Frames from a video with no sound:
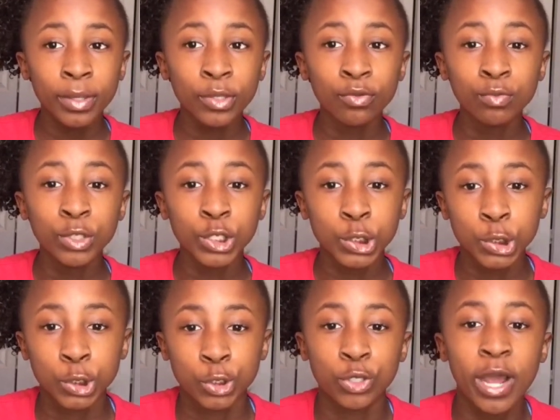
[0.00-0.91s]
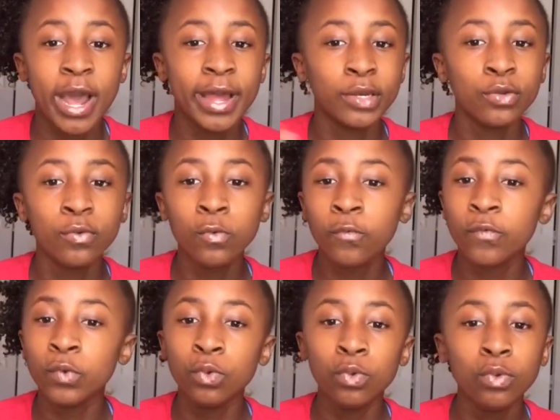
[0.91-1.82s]
you just try new
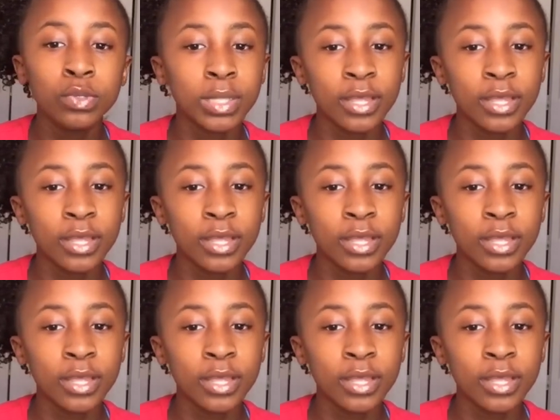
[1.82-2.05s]
foods.